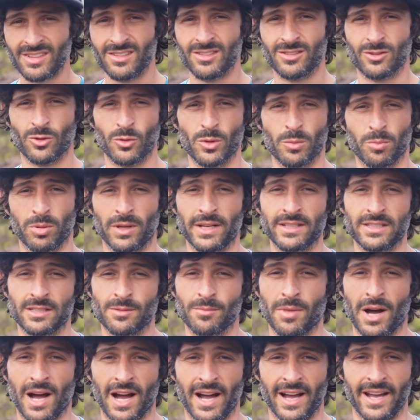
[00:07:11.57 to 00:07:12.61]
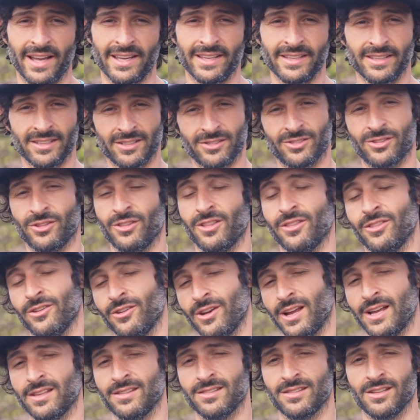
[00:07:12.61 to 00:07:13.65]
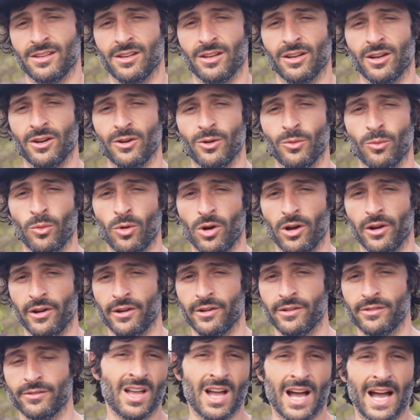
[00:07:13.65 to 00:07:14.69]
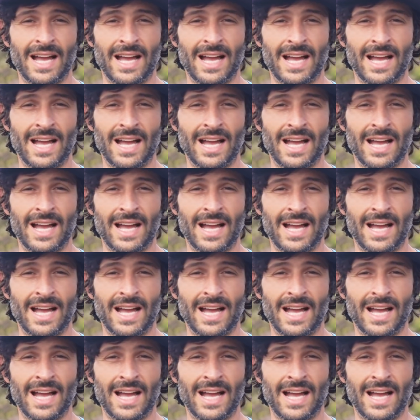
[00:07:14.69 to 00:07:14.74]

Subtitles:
So we plant them high so that they're not sitting underwater.